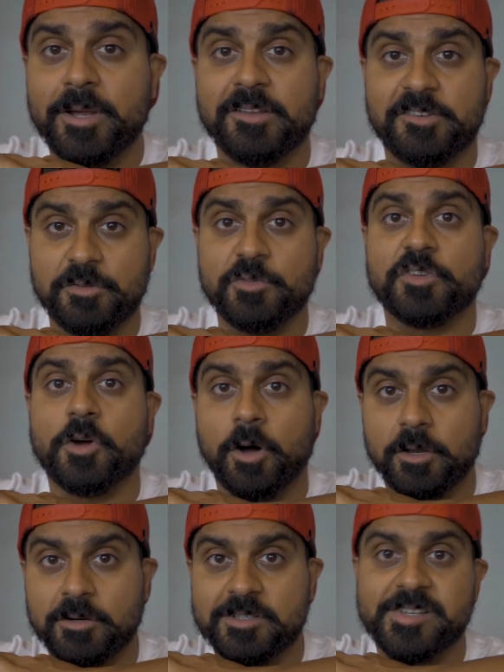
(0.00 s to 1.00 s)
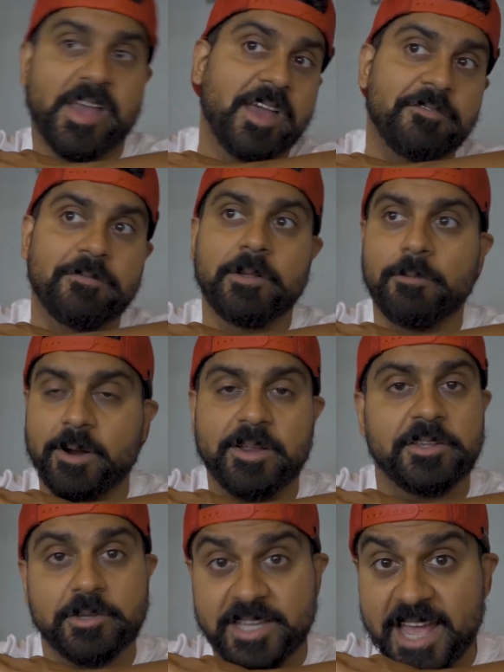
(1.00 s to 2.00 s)
use collars everywhere
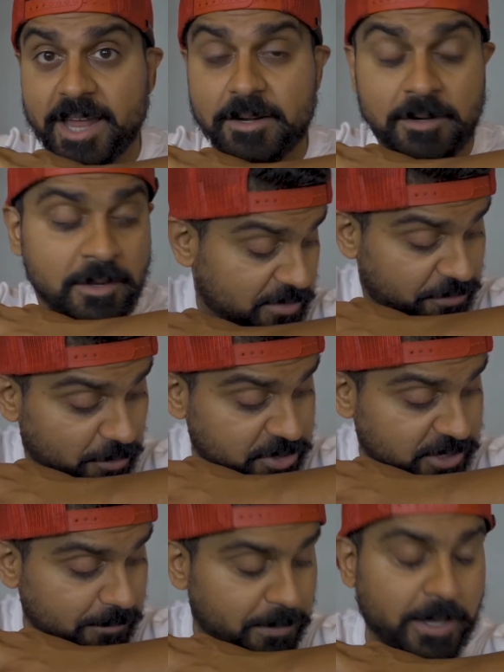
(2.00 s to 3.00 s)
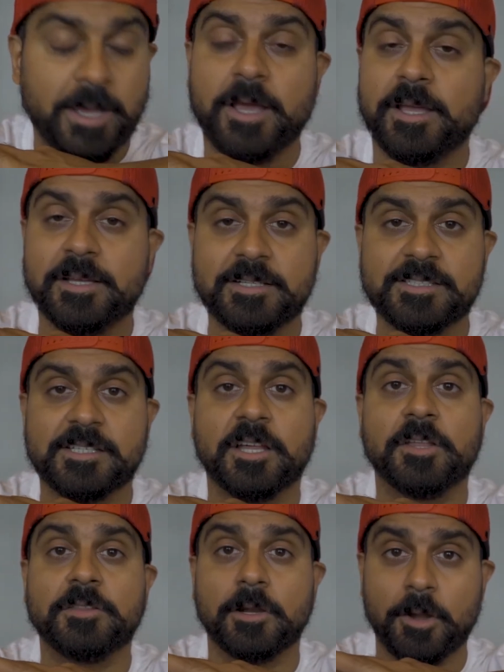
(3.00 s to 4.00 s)
you can. Third tip is
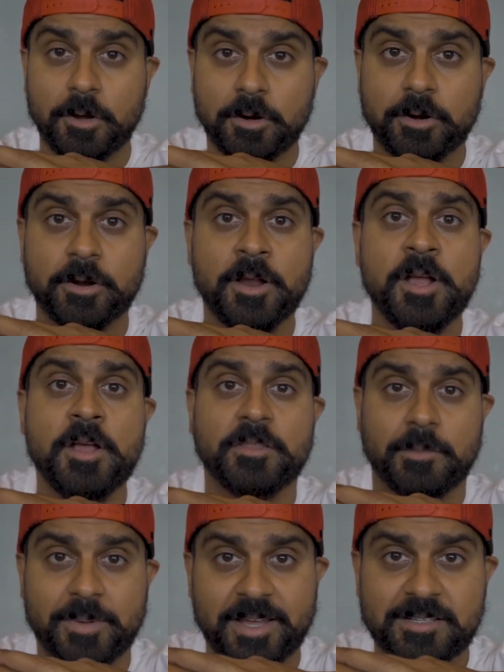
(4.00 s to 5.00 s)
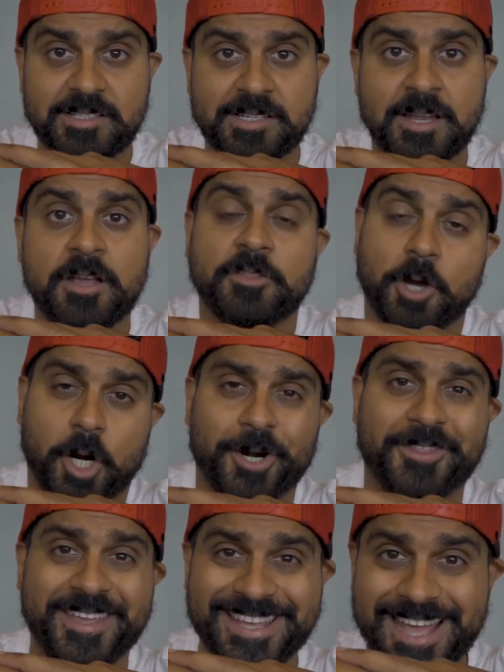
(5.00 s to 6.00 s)
the longer the bends, the harder
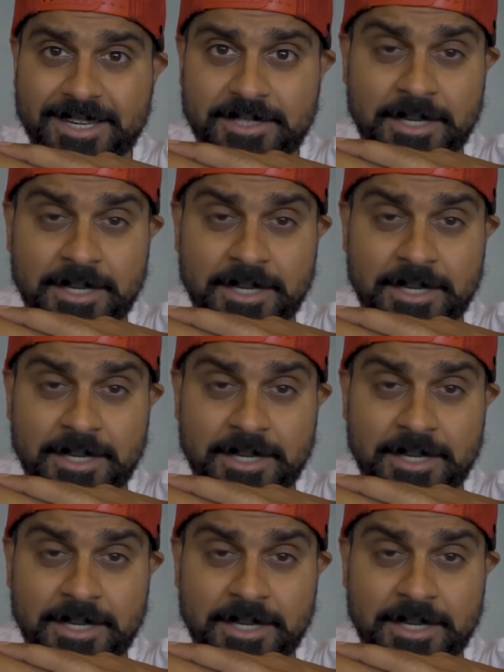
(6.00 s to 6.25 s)
they get.